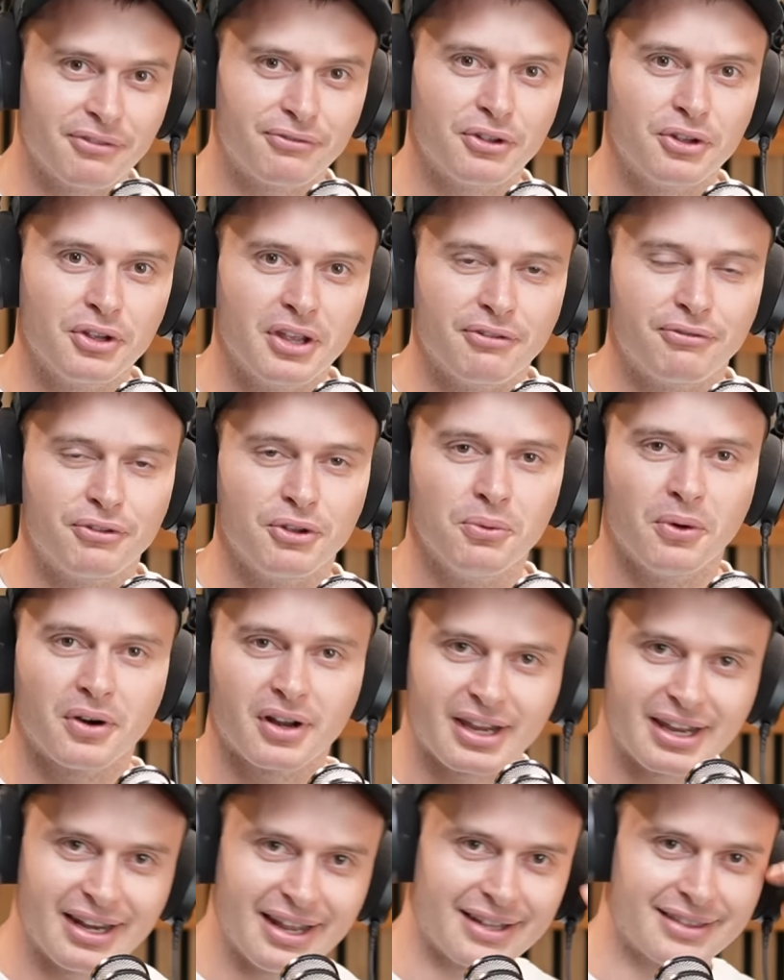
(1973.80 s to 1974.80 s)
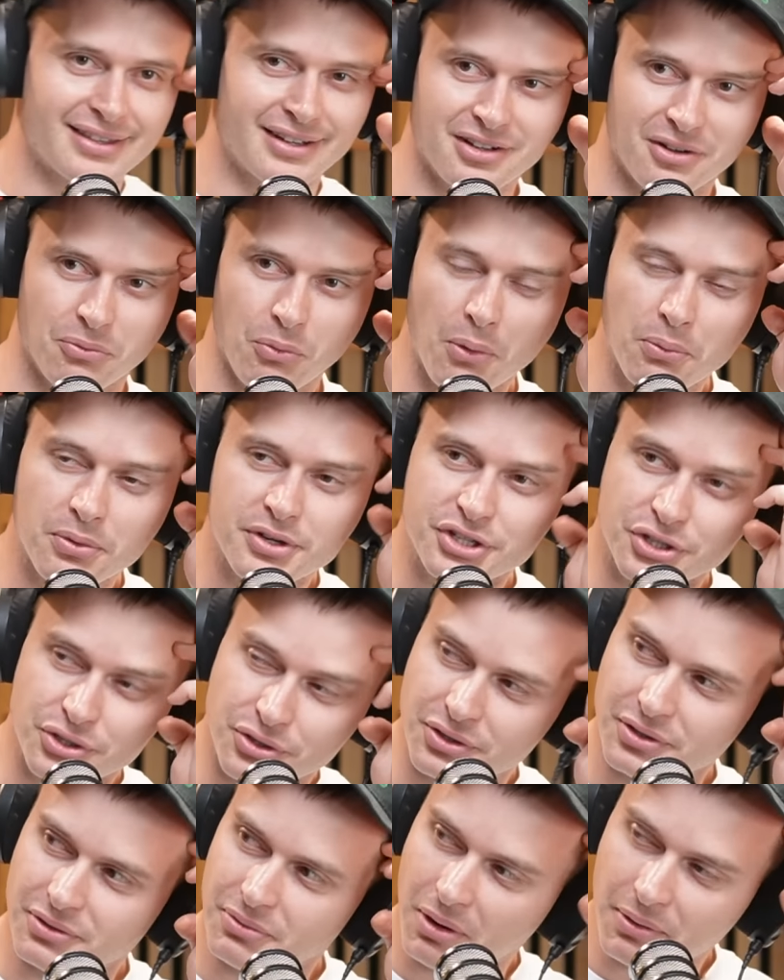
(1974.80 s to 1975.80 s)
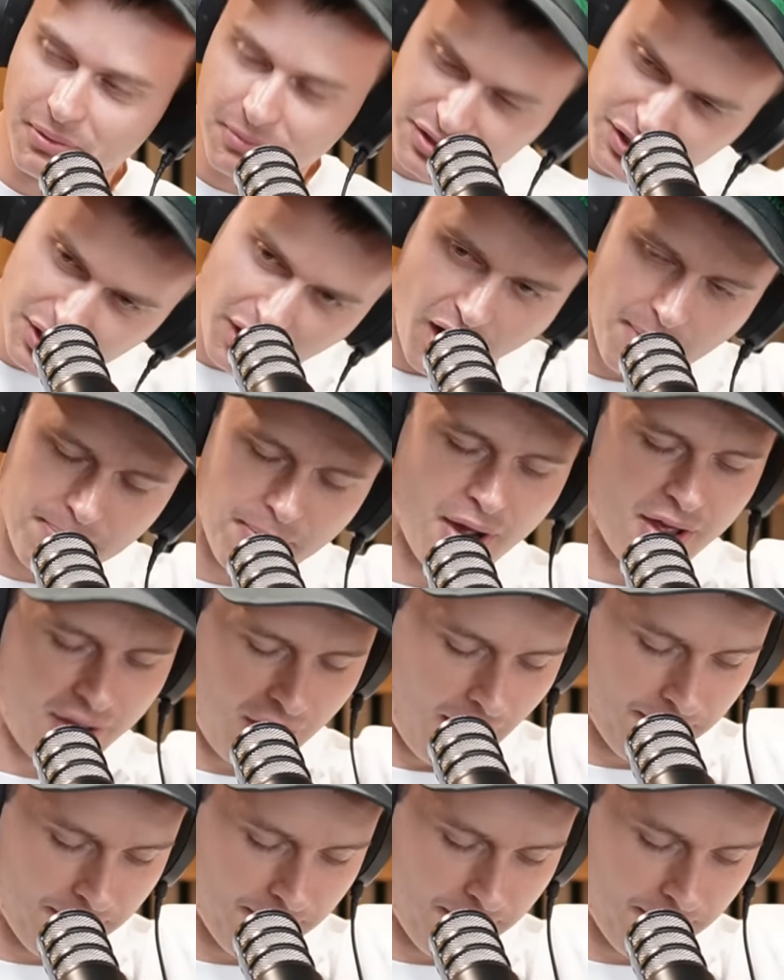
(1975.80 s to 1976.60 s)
if you if you want to connect the dots, what would you what would you hypo